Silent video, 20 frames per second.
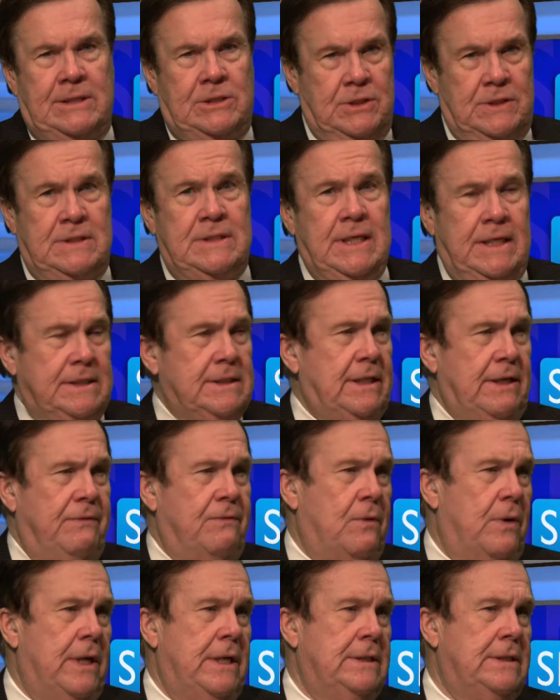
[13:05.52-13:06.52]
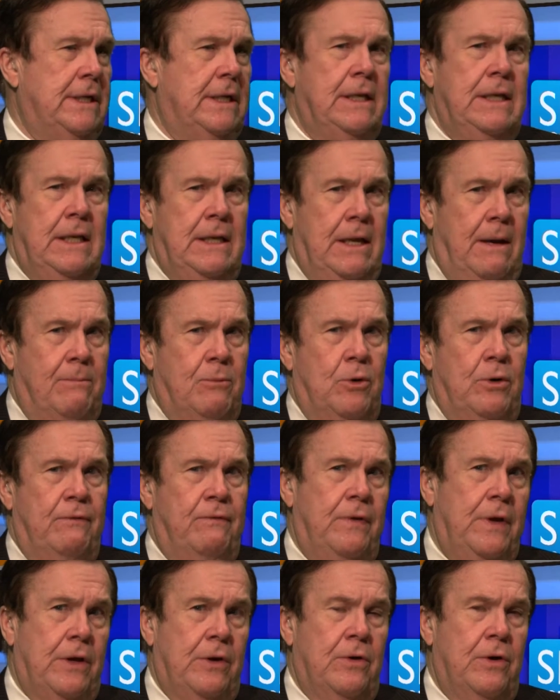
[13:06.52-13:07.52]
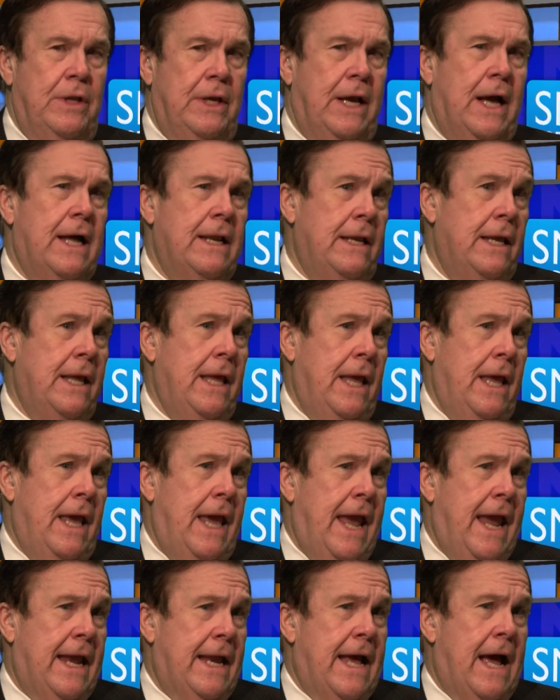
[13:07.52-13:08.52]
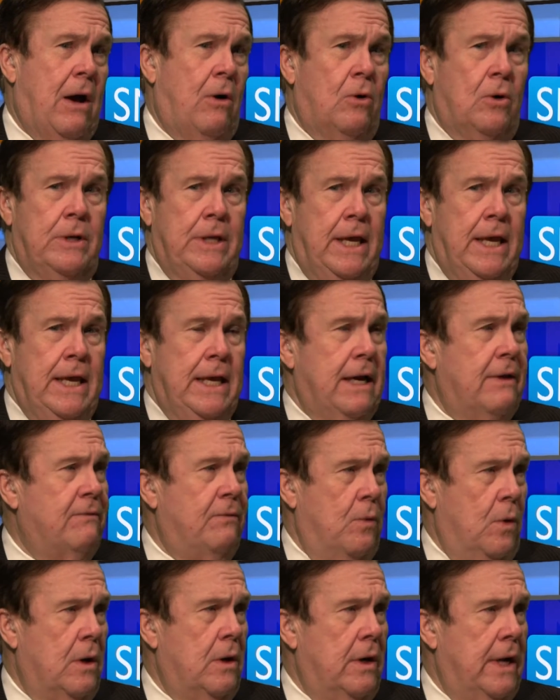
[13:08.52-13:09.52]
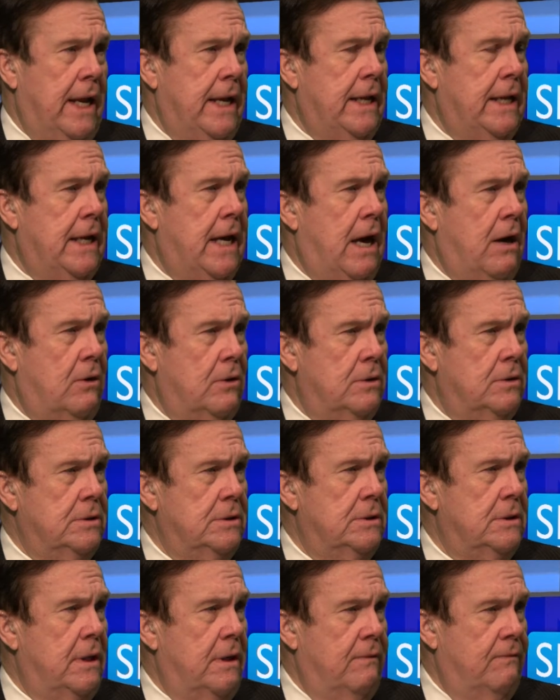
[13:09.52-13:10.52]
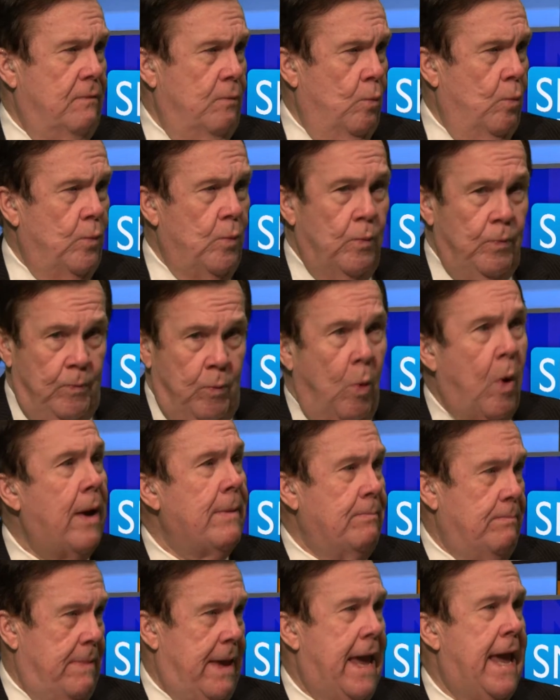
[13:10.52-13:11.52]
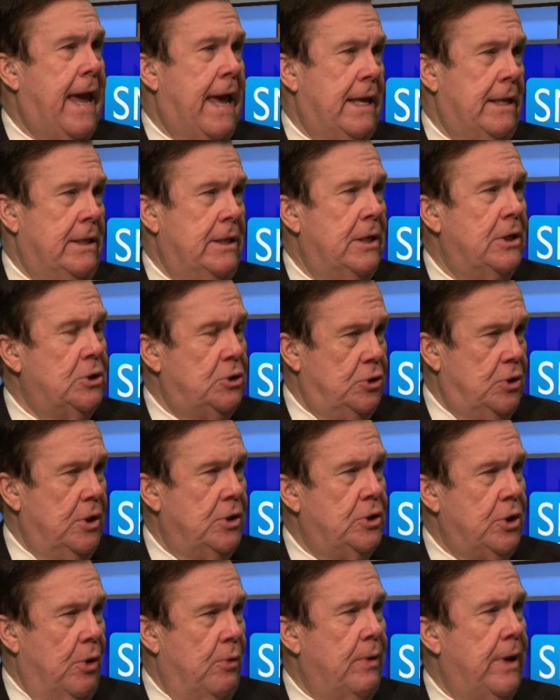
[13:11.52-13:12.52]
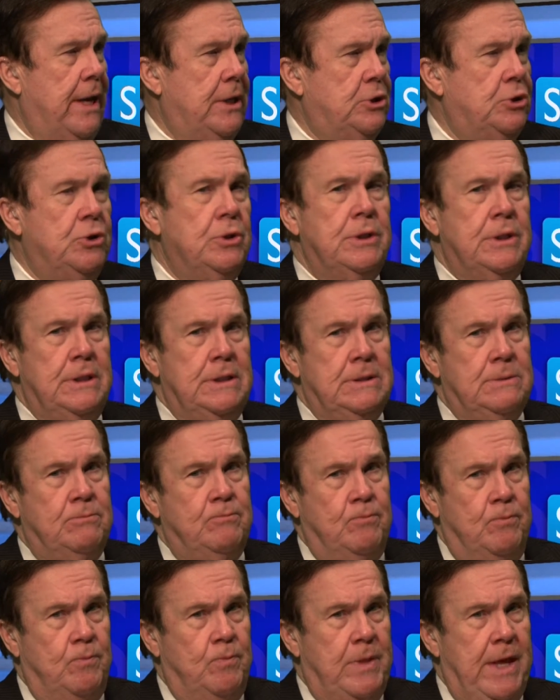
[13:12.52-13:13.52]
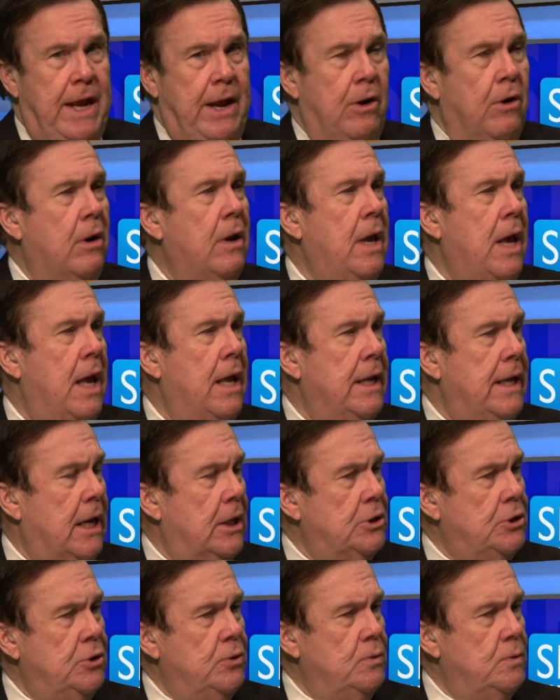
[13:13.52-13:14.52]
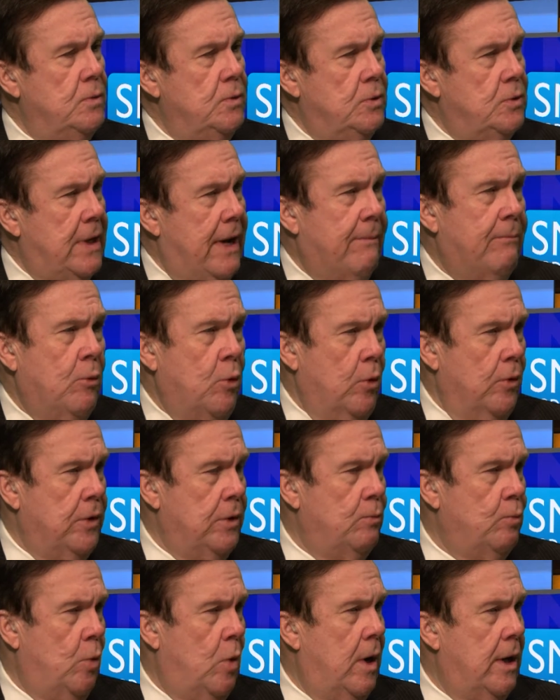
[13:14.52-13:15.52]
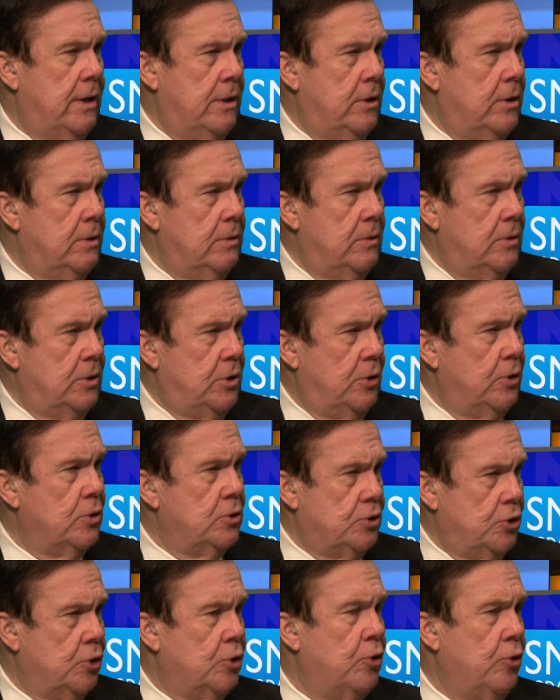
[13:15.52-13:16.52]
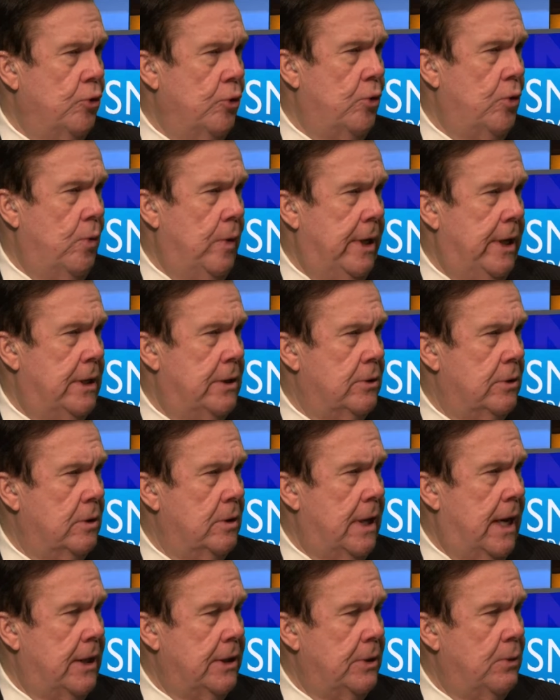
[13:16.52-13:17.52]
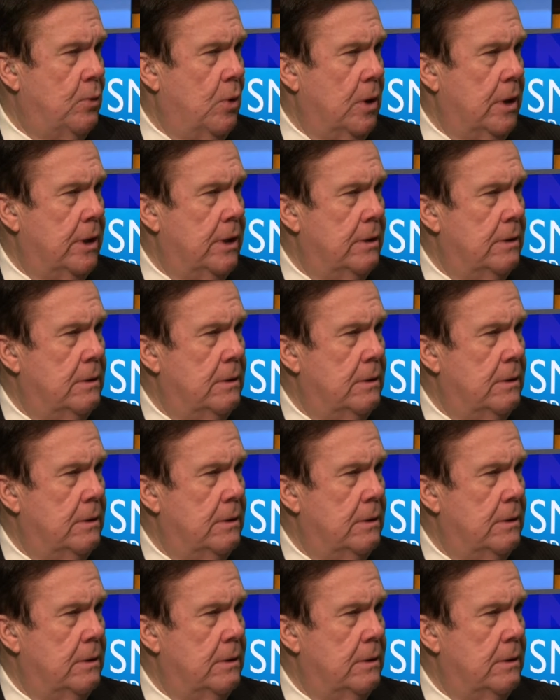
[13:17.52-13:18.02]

just 60 for an easy number to figure, and you got 8-hour day, you got $480 of one man, the donation is there. Now, do you have more than one? Does your crew go in, or how do you work it?